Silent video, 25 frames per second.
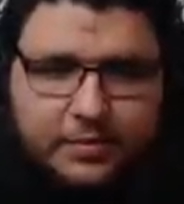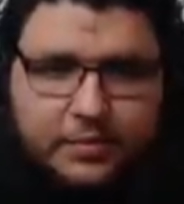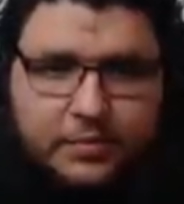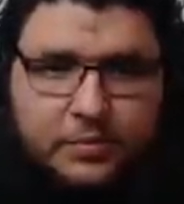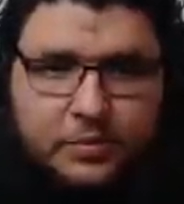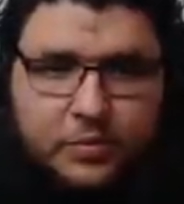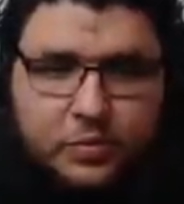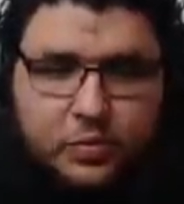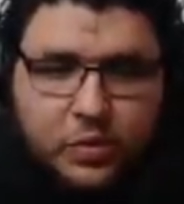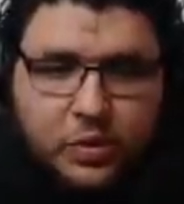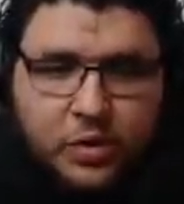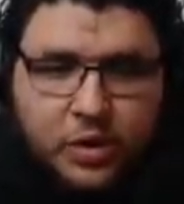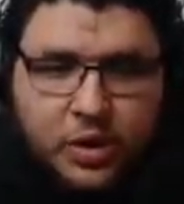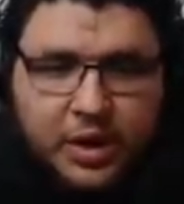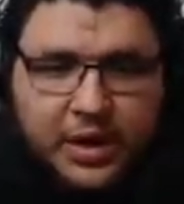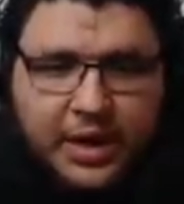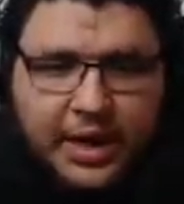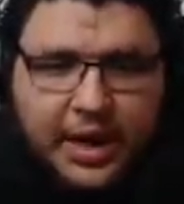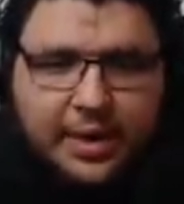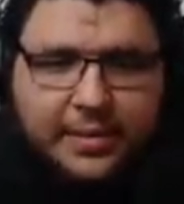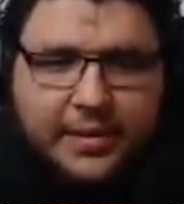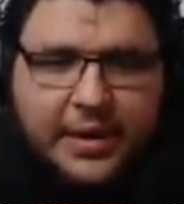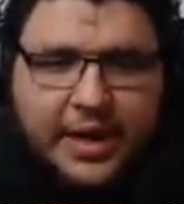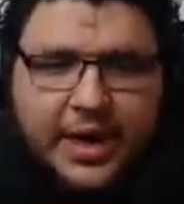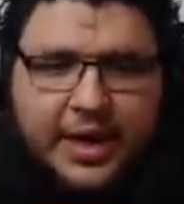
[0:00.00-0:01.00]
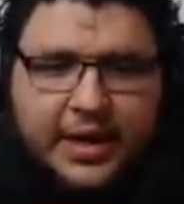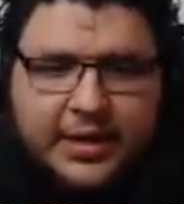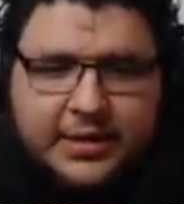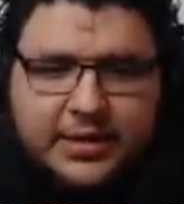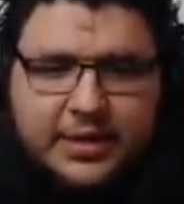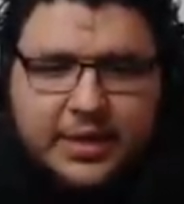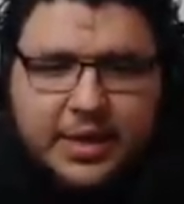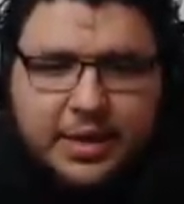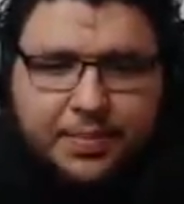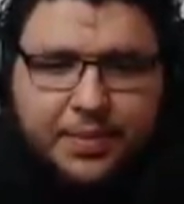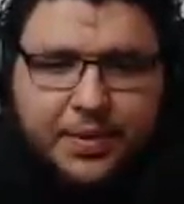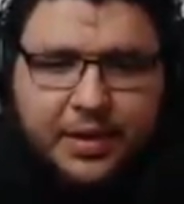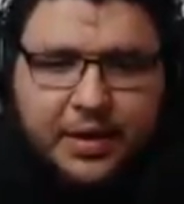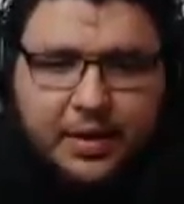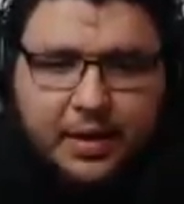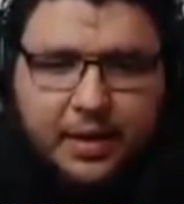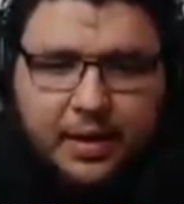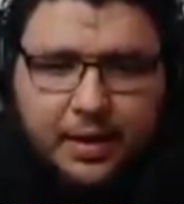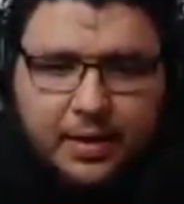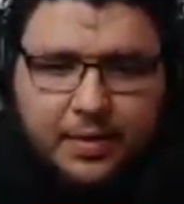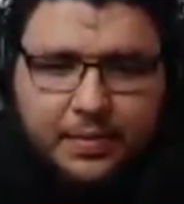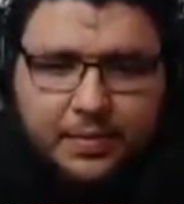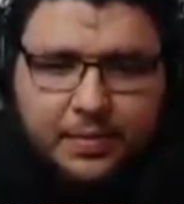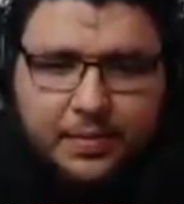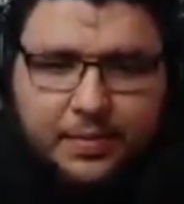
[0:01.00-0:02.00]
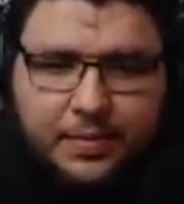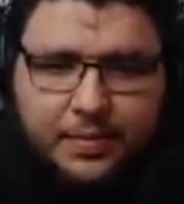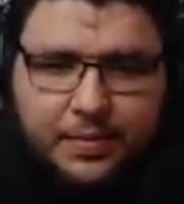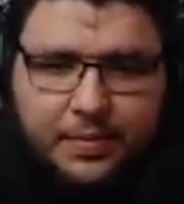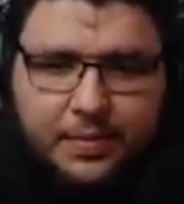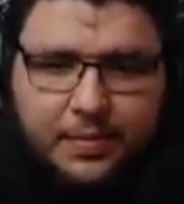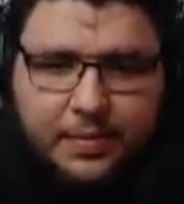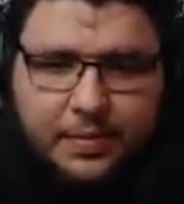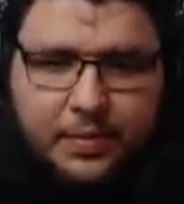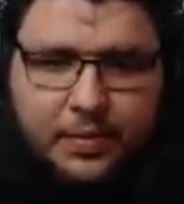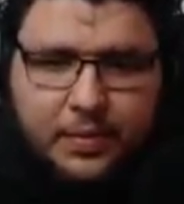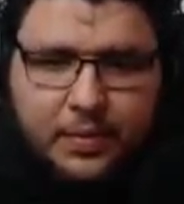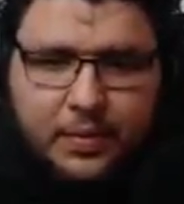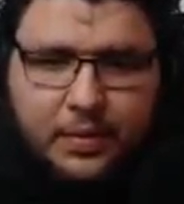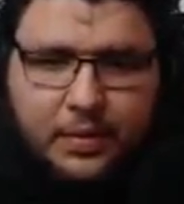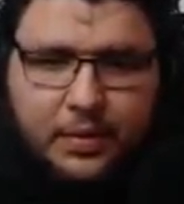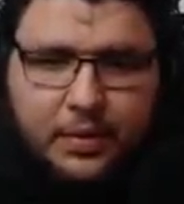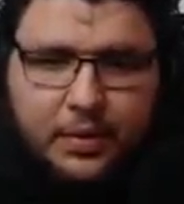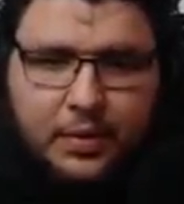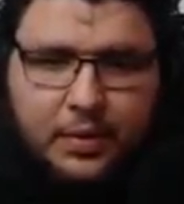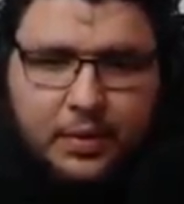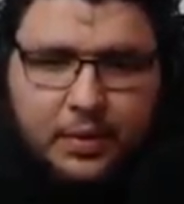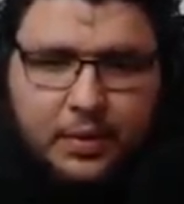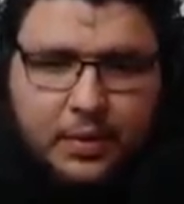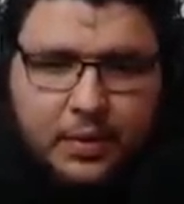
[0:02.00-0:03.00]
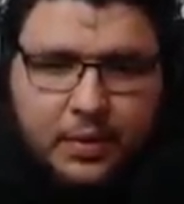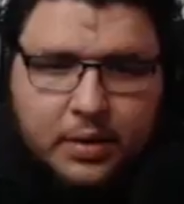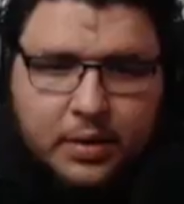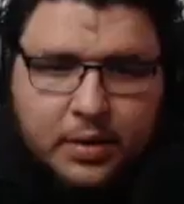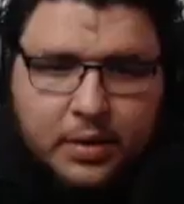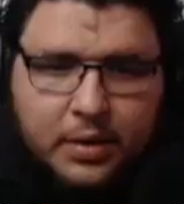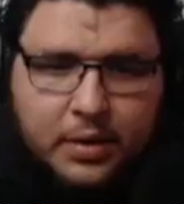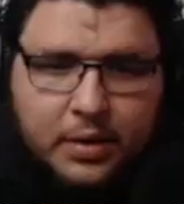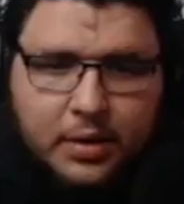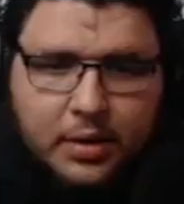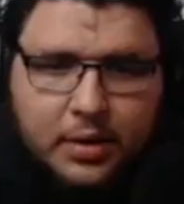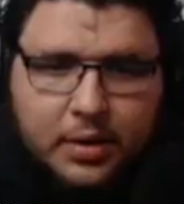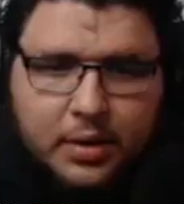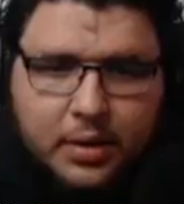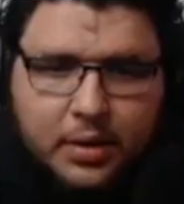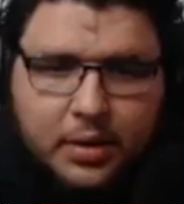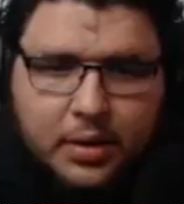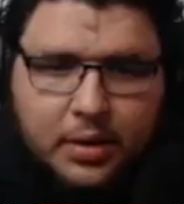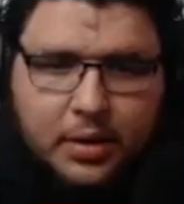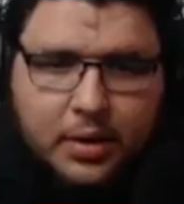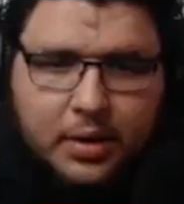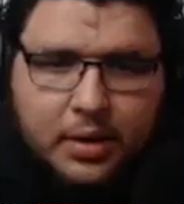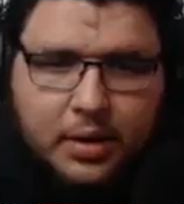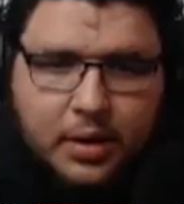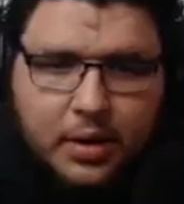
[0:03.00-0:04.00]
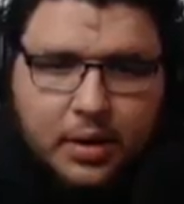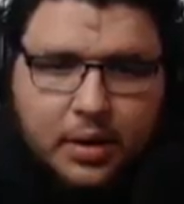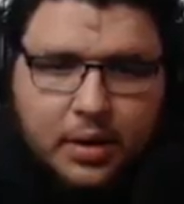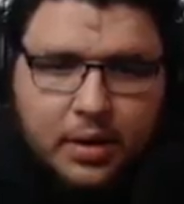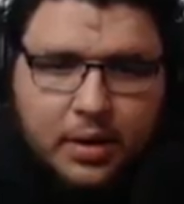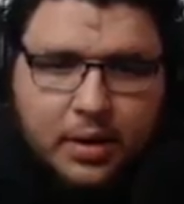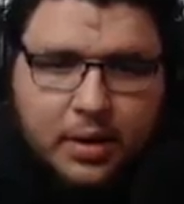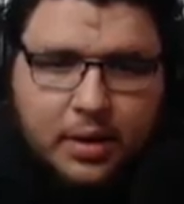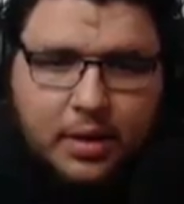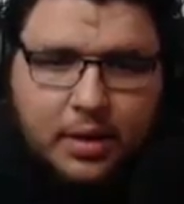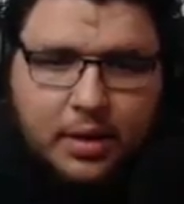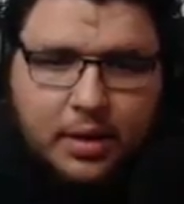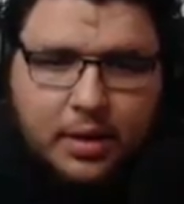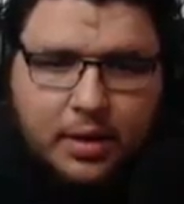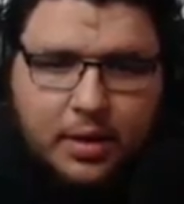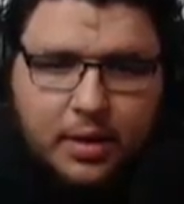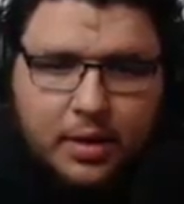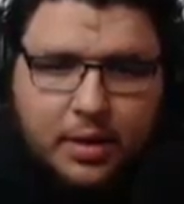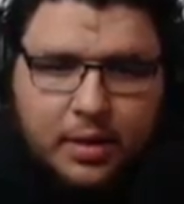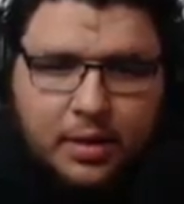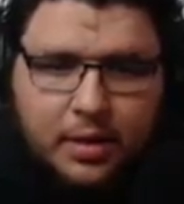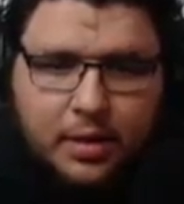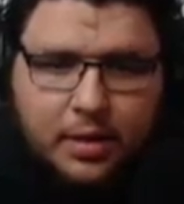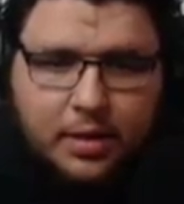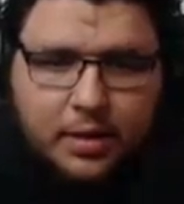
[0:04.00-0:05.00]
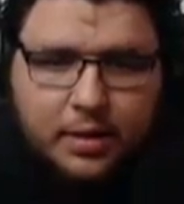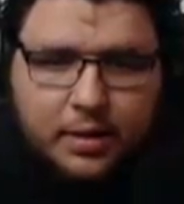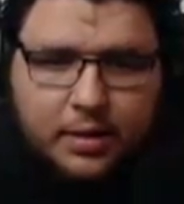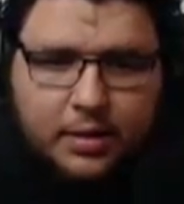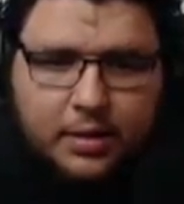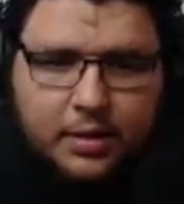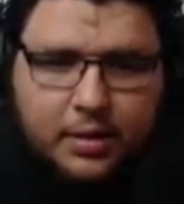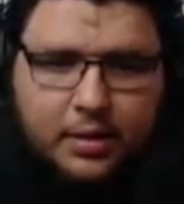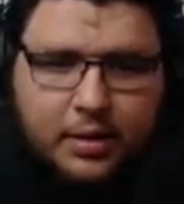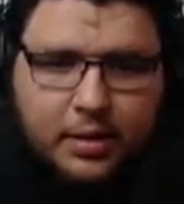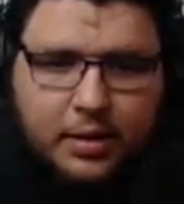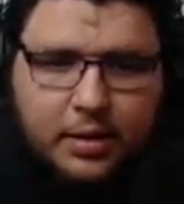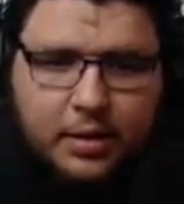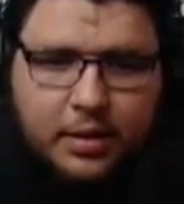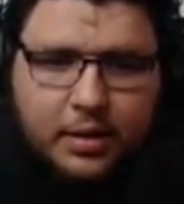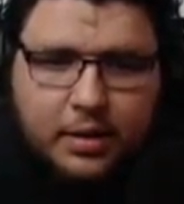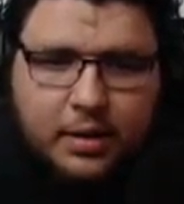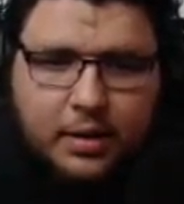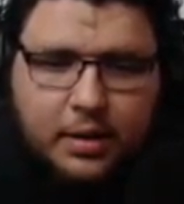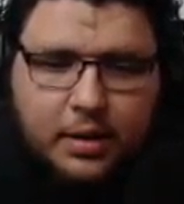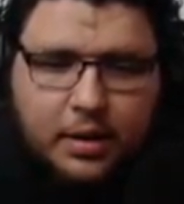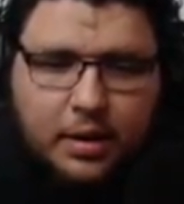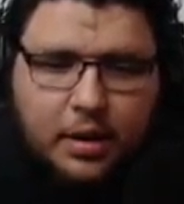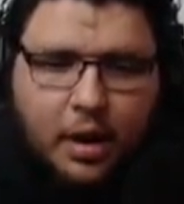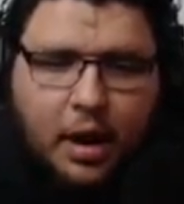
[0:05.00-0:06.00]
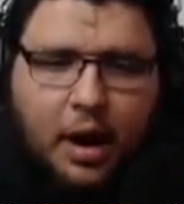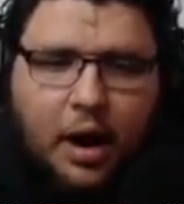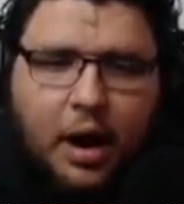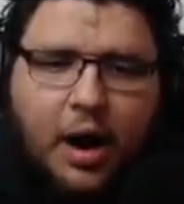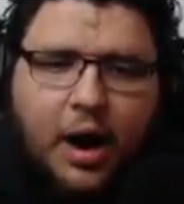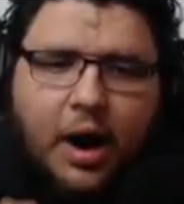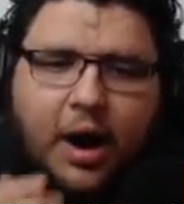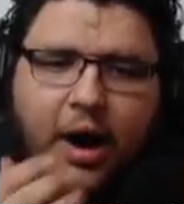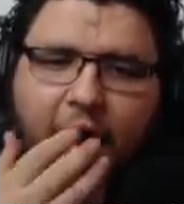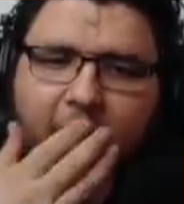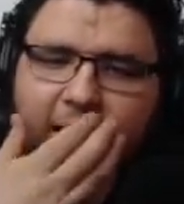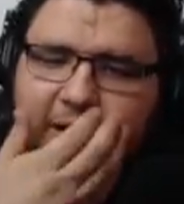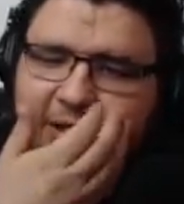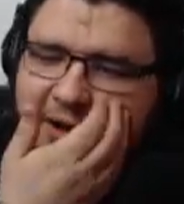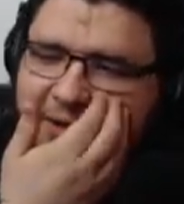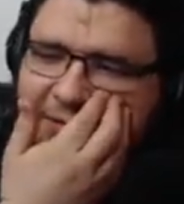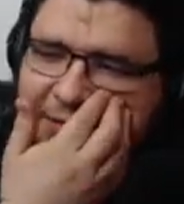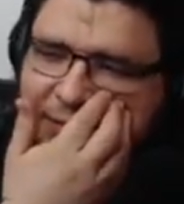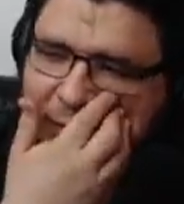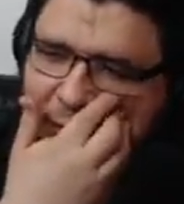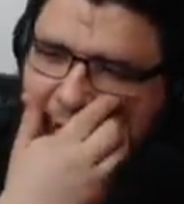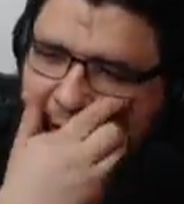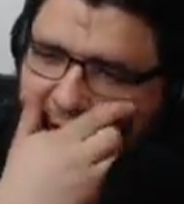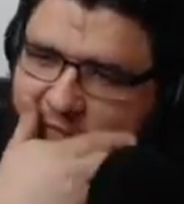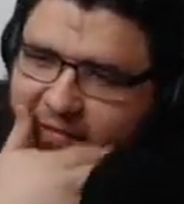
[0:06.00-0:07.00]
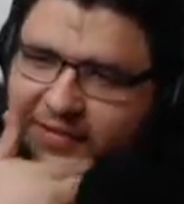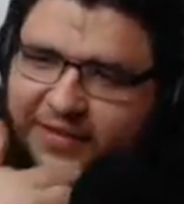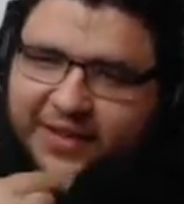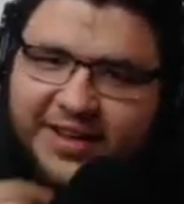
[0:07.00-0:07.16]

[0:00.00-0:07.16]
Well, good game, guys. Keep it up. Ain't over yet. I ain't never seen a better center in my life. Oh, they forfeited. Oh,